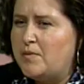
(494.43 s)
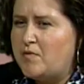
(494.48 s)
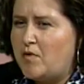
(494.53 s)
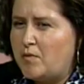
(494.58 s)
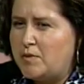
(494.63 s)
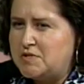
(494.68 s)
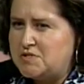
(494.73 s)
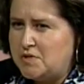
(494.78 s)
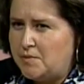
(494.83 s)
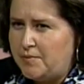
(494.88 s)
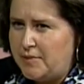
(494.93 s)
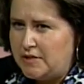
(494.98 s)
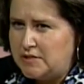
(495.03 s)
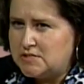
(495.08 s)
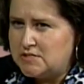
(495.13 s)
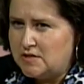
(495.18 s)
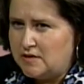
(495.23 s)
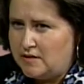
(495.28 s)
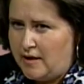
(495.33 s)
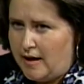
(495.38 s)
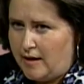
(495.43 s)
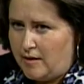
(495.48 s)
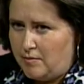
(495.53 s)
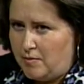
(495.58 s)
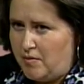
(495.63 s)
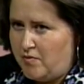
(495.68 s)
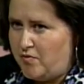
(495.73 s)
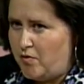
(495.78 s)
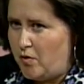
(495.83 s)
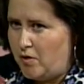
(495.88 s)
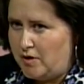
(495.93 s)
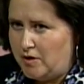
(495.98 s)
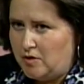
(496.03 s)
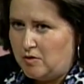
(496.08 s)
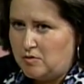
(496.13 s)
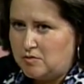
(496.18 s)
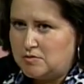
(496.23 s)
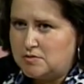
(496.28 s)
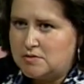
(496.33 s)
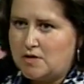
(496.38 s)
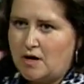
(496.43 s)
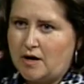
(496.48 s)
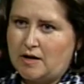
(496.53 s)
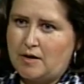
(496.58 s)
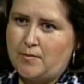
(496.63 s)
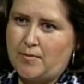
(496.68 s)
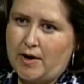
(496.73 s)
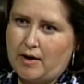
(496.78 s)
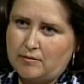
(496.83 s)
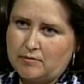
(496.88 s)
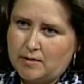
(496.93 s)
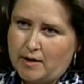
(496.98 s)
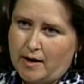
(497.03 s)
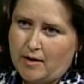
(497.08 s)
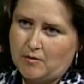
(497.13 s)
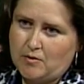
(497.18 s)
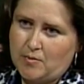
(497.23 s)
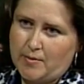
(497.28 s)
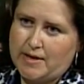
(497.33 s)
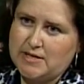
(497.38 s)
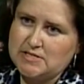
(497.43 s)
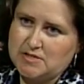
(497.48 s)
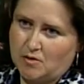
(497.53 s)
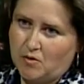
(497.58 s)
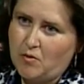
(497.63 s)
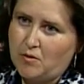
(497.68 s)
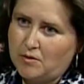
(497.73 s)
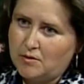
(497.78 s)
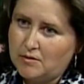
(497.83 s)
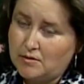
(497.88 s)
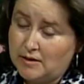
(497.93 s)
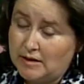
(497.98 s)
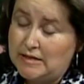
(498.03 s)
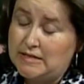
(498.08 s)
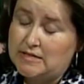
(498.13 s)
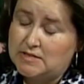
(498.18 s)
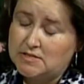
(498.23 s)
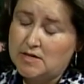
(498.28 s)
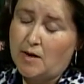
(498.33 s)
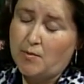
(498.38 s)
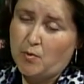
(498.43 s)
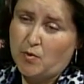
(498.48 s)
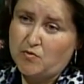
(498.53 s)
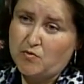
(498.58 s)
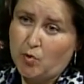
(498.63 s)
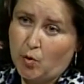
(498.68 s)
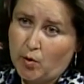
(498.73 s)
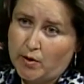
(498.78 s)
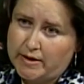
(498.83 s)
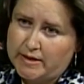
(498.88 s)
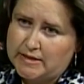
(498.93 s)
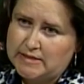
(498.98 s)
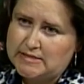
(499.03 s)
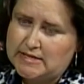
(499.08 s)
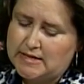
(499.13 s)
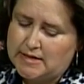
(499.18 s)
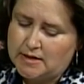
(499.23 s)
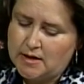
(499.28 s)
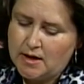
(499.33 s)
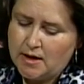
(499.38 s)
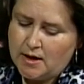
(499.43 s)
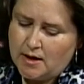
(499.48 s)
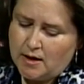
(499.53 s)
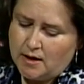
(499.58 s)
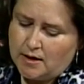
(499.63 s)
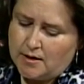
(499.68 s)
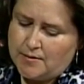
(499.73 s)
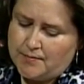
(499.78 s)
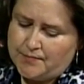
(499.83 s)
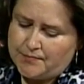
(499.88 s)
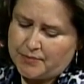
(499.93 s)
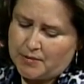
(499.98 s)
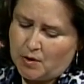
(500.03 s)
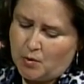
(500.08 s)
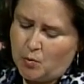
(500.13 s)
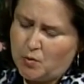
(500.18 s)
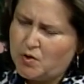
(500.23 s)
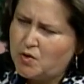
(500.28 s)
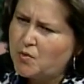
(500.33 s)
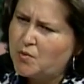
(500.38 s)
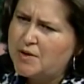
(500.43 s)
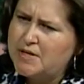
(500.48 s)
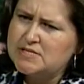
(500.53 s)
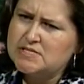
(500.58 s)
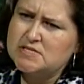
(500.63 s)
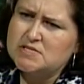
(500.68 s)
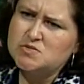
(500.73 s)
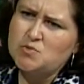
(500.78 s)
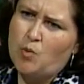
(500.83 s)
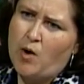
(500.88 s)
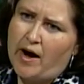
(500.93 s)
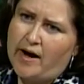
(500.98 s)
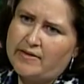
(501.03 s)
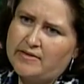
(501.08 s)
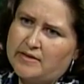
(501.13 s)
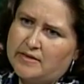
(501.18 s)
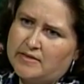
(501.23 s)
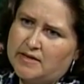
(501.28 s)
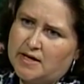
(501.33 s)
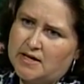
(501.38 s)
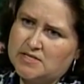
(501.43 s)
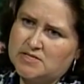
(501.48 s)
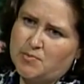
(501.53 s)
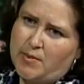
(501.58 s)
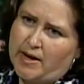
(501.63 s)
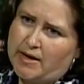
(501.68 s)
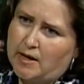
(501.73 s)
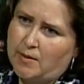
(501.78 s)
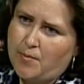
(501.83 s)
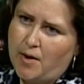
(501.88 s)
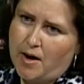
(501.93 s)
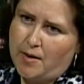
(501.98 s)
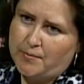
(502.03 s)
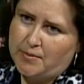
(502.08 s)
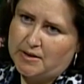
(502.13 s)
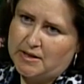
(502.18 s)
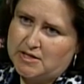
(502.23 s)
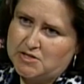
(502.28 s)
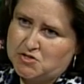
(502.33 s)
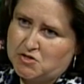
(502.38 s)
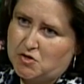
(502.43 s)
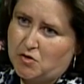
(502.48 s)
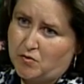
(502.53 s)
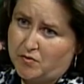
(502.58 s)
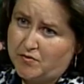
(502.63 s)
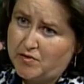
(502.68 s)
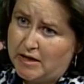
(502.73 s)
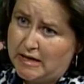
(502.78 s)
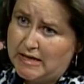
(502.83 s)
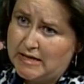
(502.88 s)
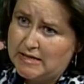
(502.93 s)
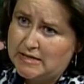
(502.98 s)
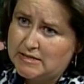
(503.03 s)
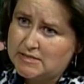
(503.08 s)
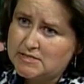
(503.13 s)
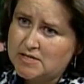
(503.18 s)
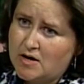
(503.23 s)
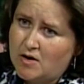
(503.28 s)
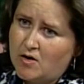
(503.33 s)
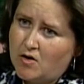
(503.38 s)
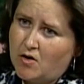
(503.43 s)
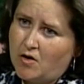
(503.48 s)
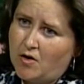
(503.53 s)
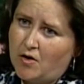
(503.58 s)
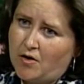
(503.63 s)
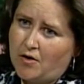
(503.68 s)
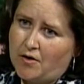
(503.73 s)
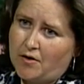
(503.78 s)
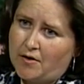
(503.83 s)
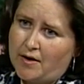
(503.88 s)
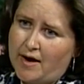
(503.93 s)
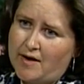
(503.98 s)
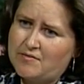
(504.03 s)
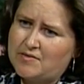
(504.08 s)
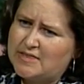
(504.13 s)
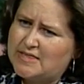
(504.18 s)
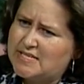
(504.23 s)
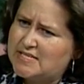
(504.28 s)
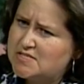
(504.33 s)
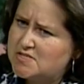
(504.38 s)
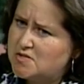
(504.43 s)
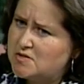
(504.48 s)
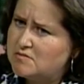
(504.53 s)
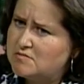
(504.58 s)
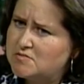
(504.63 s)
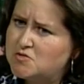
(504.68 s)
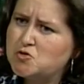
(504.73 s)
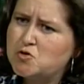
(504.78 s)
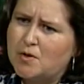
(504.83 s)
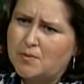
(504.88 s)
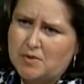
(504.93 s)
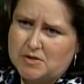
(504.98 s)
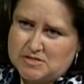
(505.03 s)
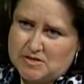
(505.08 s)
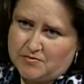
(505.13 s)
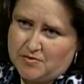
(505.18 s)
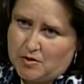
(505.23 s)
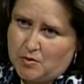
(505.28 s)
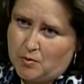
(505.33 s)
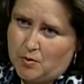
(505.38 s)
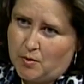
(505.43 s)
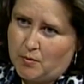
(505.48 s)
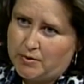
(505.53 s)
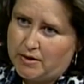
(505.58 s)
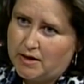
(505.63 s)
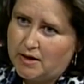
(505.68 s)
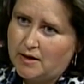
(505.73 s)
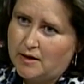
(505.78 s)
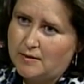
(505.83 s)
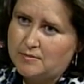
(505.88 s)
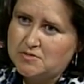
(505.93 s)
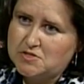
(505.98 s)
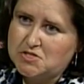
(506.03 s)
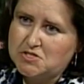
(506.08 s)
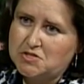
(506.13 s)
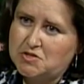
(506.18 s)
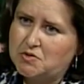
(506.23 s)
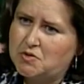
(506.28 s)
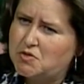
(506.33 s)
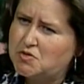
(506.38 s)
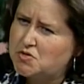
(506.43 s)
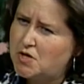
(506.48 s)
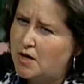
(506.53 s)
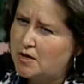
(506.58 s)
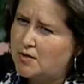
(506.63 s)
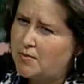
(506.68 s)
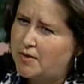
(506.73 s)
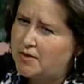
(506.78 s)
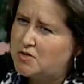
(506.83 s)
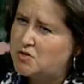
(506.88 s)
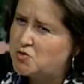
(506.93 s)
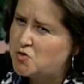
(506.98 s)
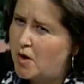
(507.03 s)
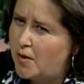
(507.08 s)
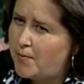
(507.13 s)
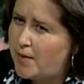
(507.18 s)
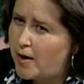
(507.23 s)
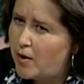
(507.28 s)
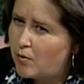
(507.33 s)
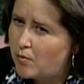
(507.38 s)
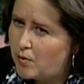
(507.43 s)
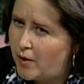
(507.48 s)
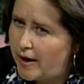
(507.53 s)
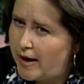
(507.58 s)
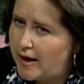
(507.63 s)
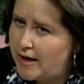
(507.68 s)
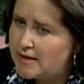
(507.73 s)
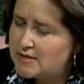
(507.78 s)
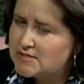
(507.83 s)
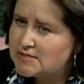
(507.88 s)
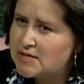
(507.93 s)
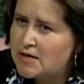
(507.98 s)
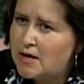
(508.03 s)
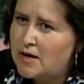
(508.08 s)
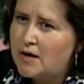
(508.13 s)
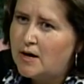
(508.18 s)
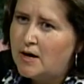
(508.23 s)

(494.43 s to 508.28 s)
before we jump into that, before talking about how New Mexico can adopt what Florida did, what are reasons why then the Hispanic population or kids are having these troubles, if you will, when it comes to, you talked about the dropout rate.